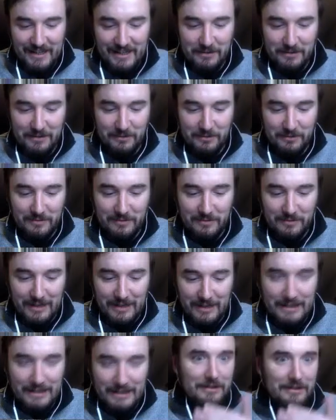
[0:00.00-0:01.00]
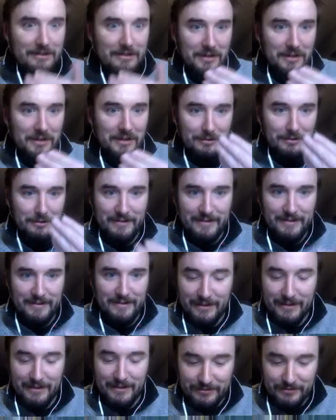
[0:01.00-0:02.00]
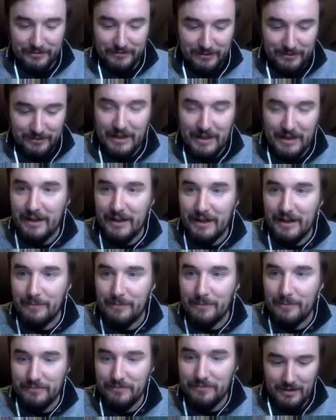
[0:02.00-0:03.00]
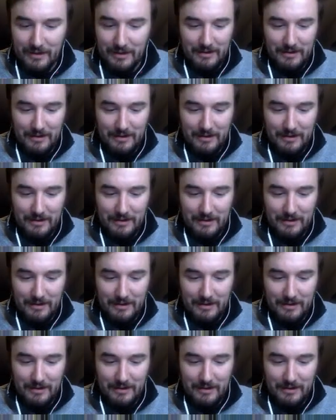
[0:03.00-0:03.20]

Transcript: you know, like literally learn live. Why